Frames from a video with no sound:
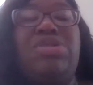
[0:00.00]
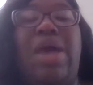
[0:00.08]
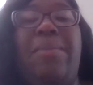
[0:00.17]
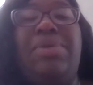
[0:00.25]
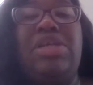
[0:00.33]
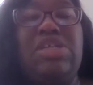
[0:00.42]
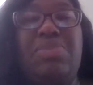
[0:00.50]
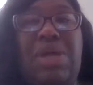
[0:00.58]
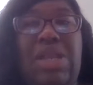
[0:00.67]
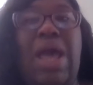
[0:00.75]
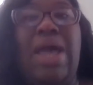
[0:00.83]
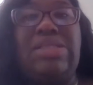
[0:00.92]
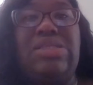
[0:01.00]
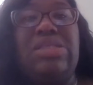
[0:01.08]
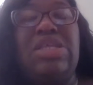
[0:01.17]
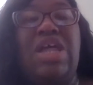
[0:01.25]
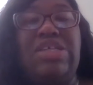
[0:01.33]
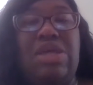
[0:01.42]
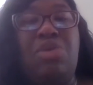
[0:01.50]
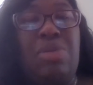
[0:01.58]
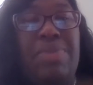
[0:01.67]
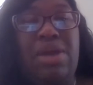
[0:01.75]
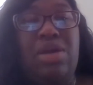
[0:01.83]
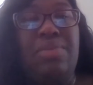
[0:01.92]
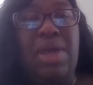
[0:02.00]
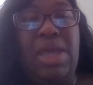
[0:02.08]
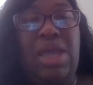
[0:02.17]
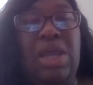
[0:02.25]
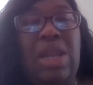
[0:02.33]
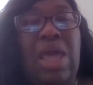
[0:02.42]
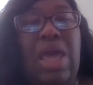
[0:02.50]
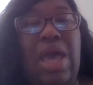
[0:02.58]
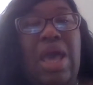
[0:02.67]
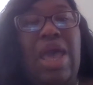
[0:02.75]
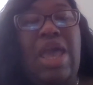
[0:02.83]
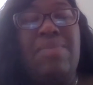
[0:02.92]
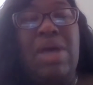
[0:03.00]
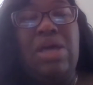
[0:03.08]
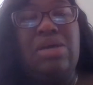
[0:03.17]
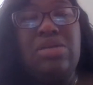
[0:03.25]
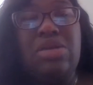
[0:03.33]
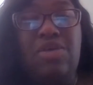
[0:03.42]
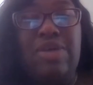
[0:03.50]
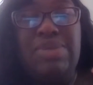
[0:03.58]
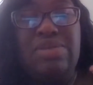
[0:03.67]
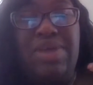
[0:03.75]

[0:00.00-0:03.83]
once I bleached my knots and I sewed it back on my head, I had my husband go get